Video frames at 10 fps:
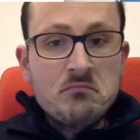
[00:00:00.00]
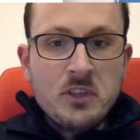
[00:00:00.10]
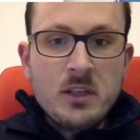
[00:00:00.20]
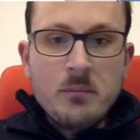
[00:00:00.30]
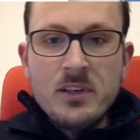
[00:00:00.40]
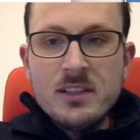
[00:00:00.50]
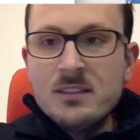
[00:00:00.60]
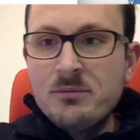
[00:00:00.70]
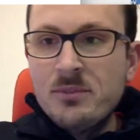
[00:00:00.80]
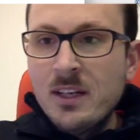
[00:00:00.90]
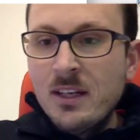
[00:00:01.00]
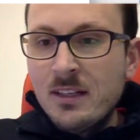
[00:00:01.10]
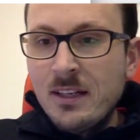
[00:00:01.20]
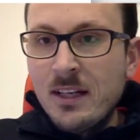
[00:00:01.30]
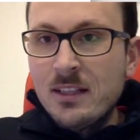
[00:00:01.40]
Pretty impressive.
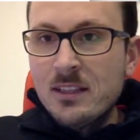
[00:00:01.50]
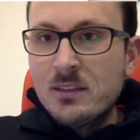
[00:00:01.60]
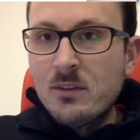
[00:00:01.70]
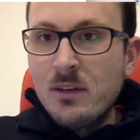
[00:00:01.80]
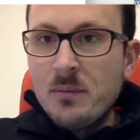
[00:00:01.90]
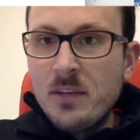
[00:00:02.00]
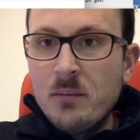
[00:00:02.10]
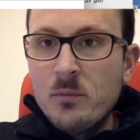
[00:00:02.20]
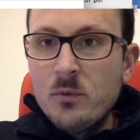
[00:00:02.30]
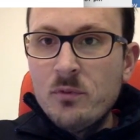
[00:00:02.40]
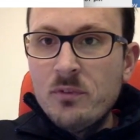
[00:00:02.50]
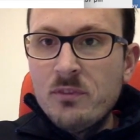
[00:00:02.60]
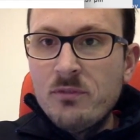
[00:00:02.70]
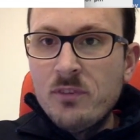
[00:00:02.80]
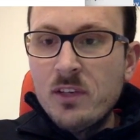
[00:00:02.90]
Now let's grab that
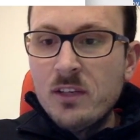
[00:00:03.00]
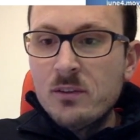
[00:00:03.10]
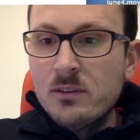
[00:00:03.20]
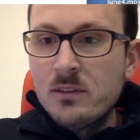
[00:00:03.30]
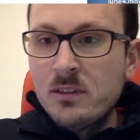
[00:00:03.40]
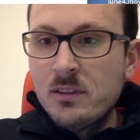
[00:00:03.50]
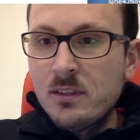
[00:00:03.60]
movie file.